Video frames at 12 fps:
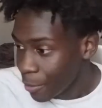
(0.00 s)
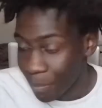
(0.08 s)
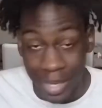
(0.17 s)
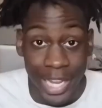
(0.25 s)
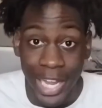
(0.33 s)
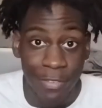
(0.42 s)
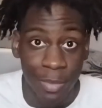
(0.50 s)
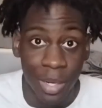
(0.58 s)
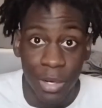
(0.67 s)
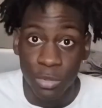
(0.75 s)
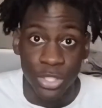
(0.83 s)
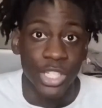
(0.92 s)
me having my
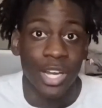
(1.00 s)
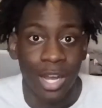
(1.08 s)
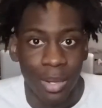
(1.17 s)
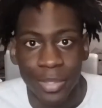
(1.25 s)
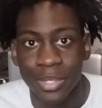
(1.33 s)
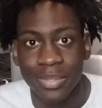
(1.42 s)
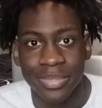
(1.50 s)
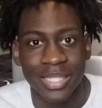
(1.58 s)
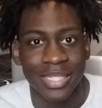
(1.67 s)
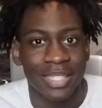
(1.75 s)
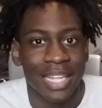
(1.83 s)
own job, you know what I'm saying?